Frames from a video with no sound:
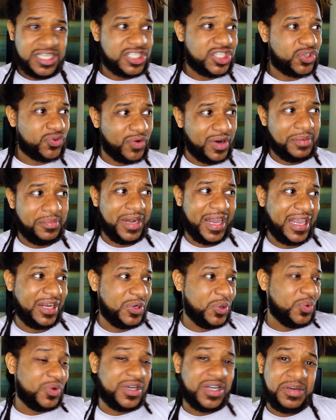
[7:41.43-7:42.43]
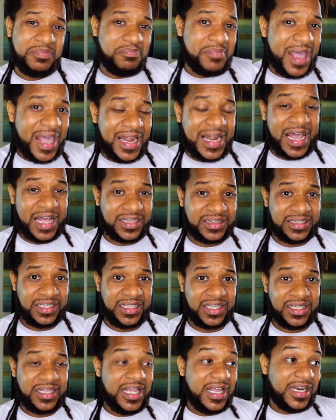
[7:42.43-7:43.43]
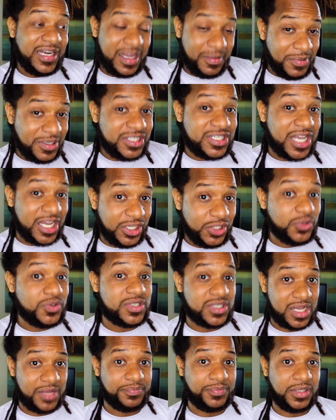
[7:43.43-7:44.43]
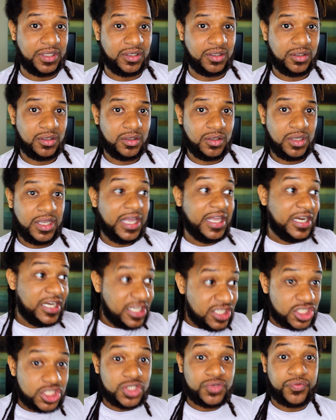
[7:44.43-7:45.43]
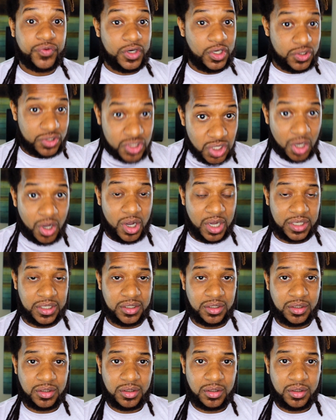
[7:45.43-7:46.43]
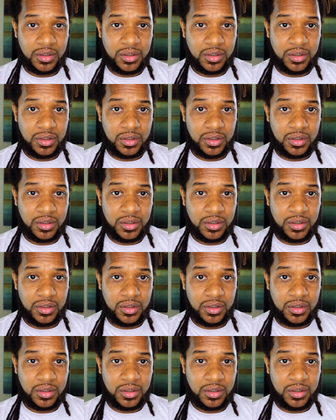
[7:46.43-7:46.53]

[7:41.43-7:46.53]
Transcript: screaming ain't no good men out there, let me tell you something, and this is real talk.